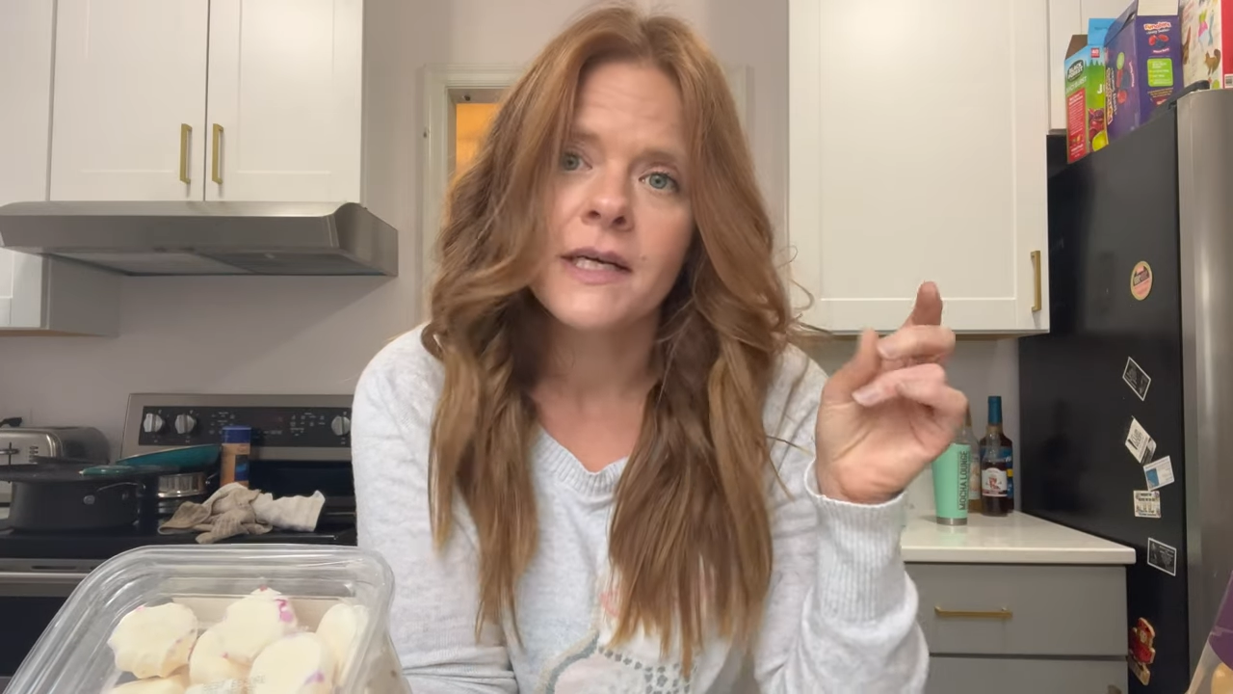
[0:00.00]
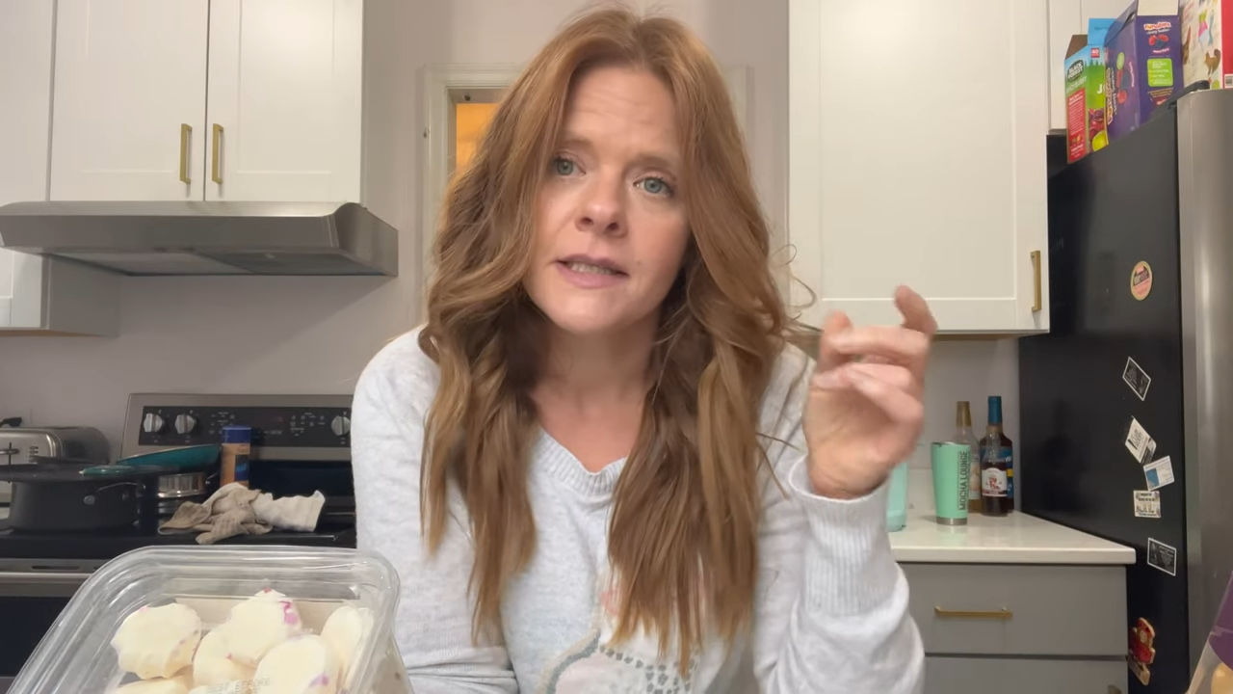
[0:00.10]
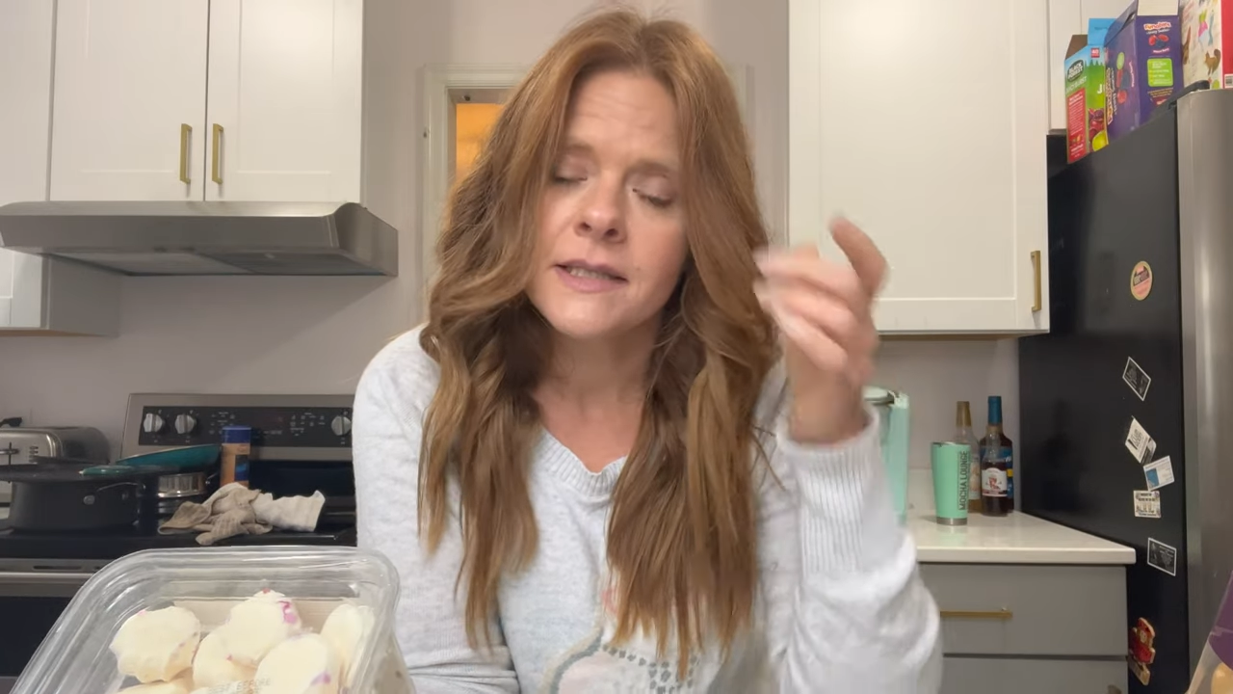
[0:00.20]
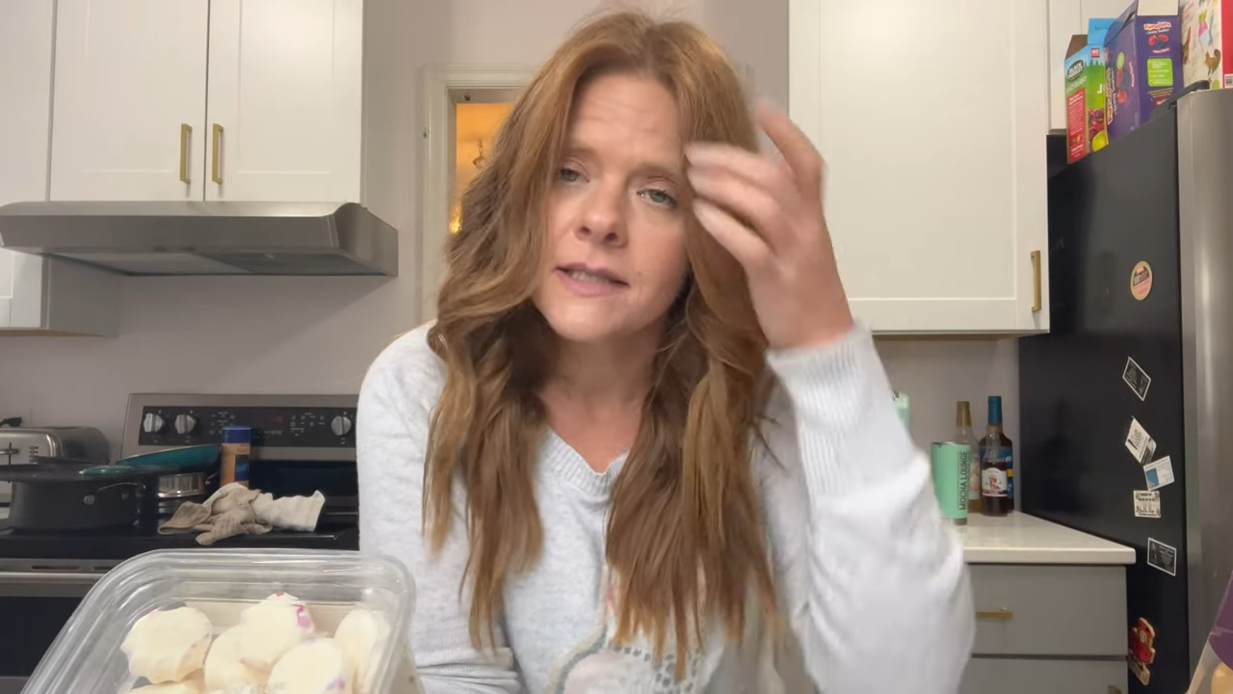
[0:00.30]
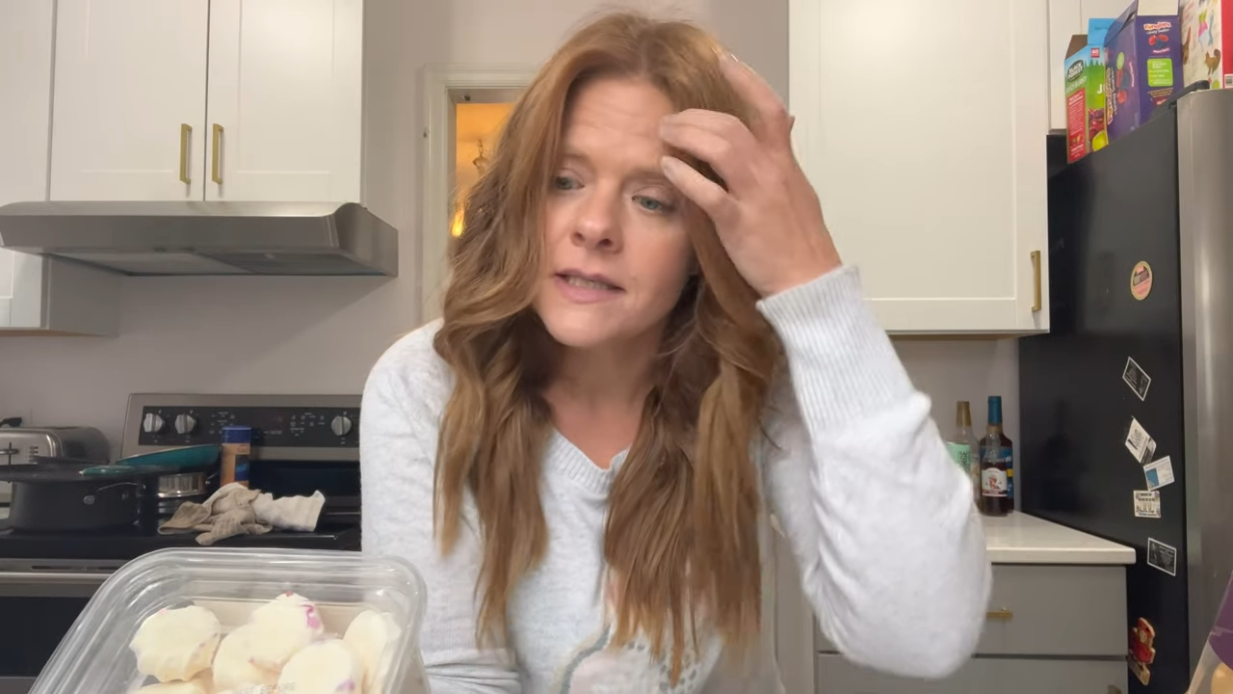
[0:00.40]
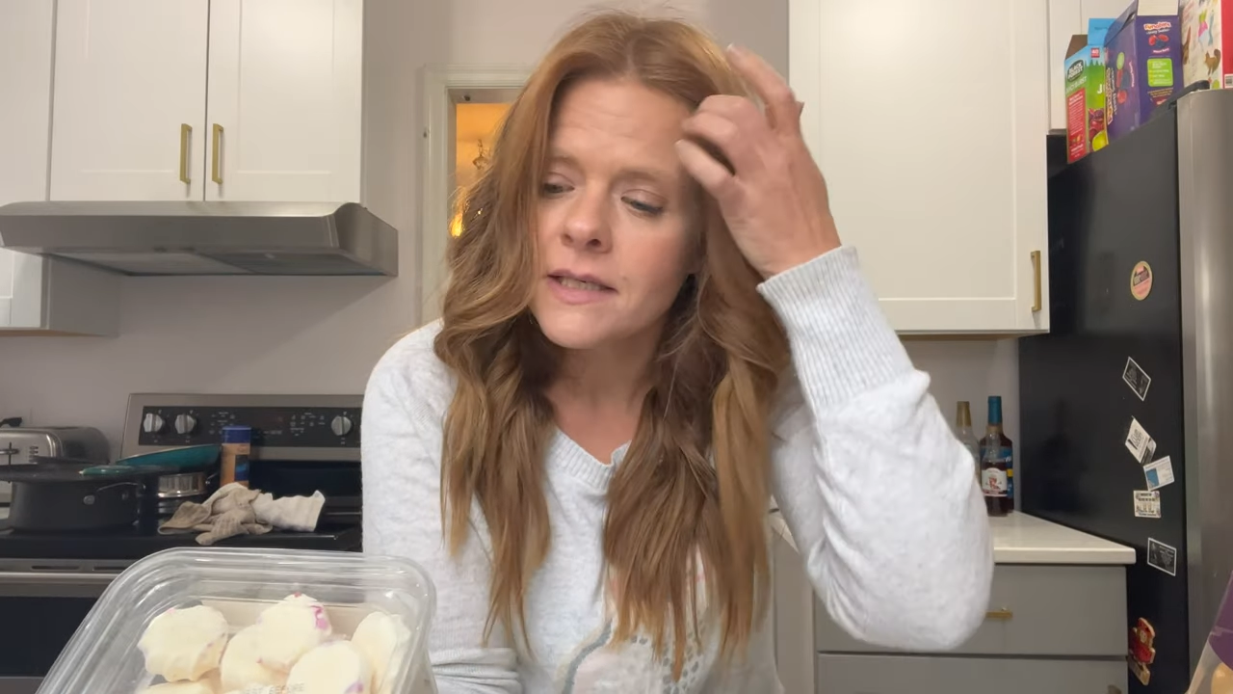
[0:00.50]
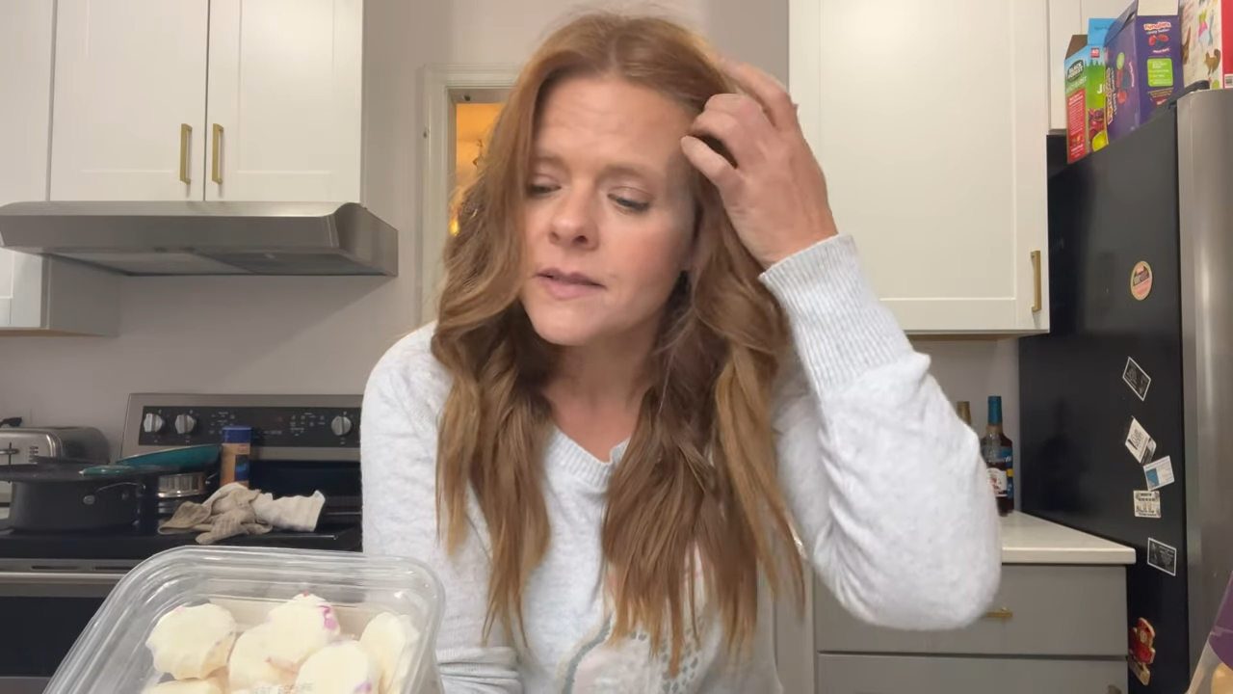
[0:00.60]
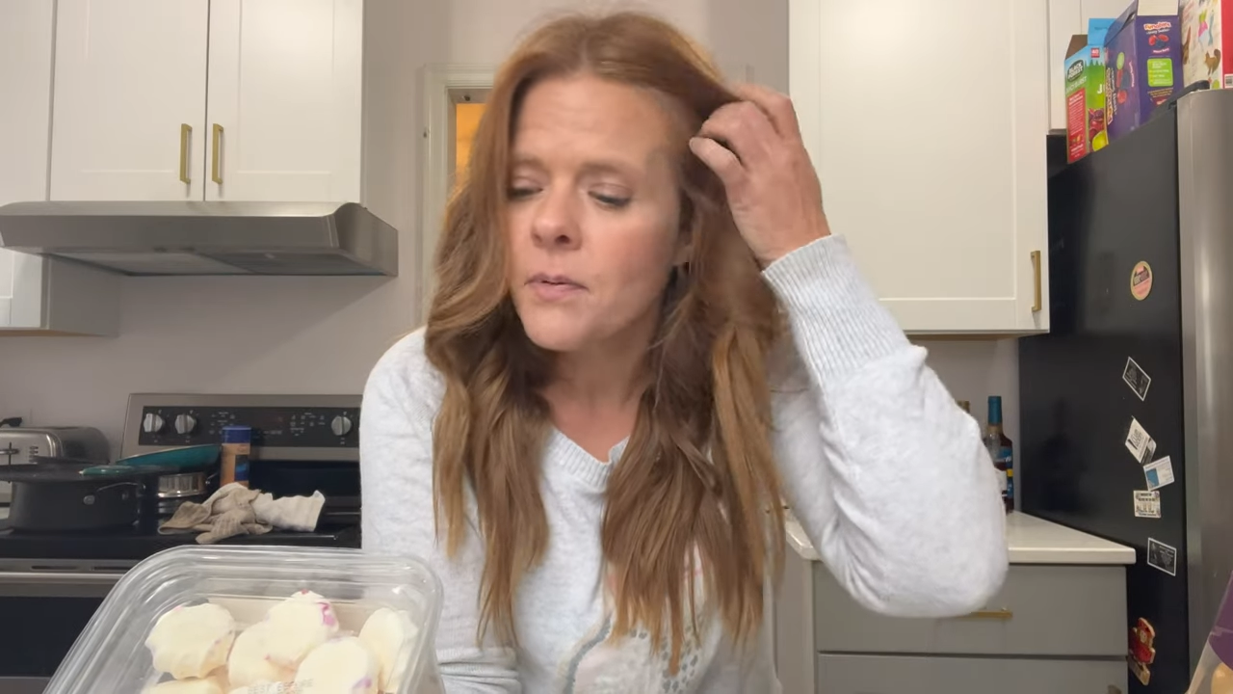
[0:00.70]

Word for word: it's six